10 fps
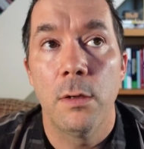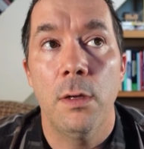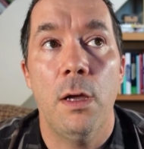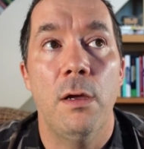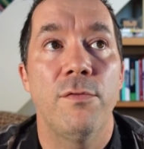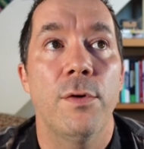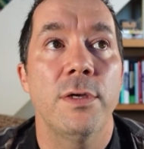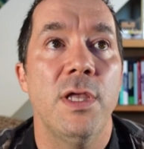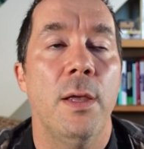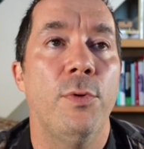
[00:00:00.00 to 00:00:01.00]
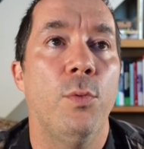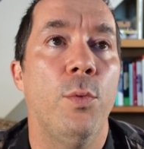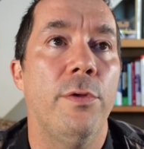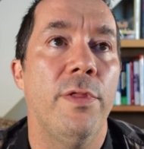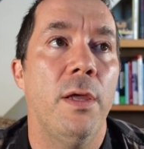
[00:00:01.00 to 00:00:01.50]
For example,
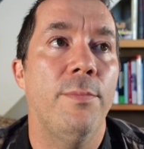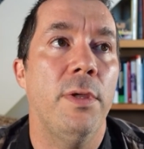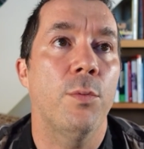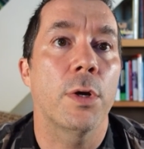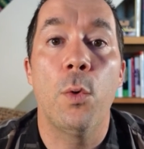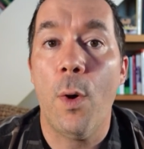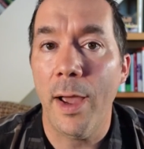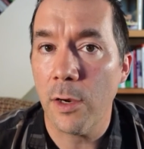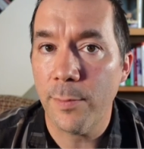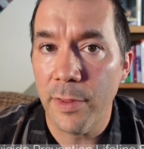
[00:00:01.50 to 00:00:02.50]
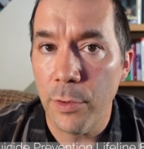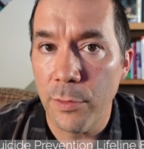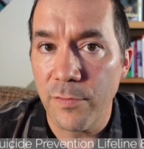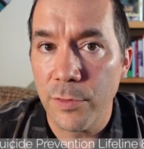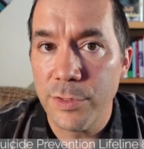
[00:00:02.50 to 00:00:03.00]
will they be required by the
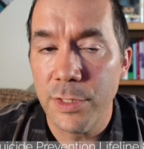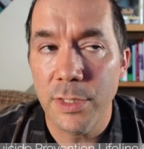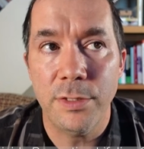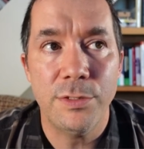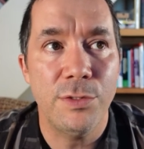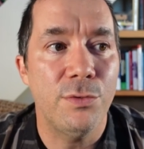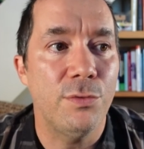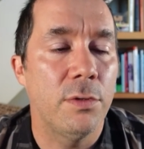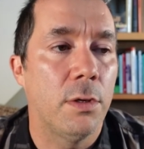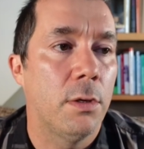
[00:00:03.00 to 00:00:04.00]
university to